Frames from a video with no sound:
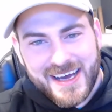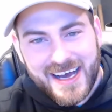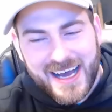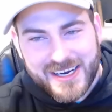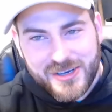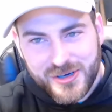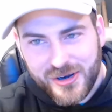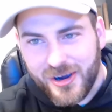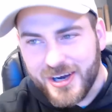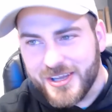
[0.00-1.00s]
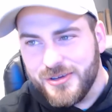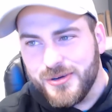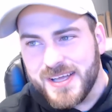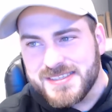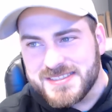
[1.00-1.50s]
I could
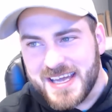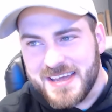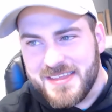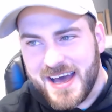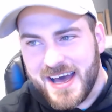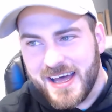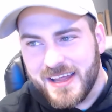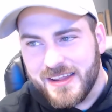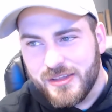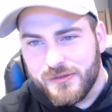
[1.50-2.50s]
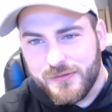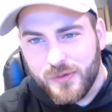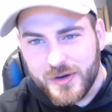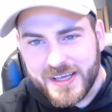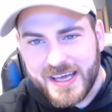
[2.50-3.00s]
argue and say that the
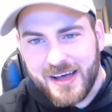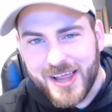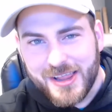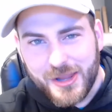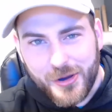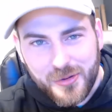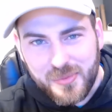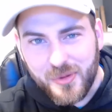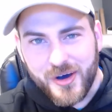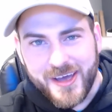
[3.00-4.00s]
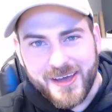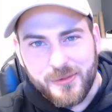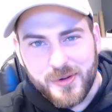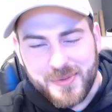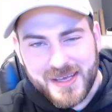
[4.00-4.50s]
40-gallon low boy
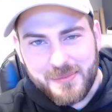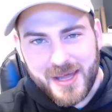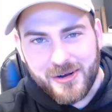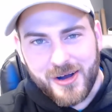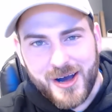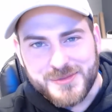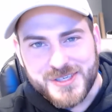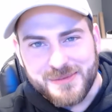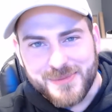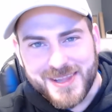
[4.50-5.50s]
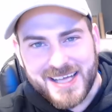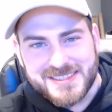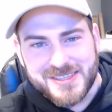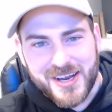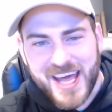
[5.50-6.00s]
would be a better option, but
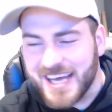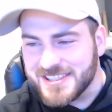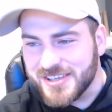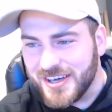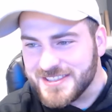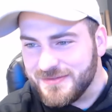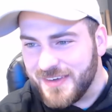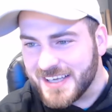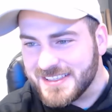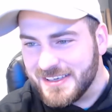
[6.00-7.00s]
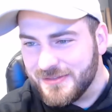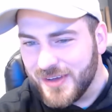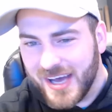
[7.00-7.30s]
that's not as cost effective.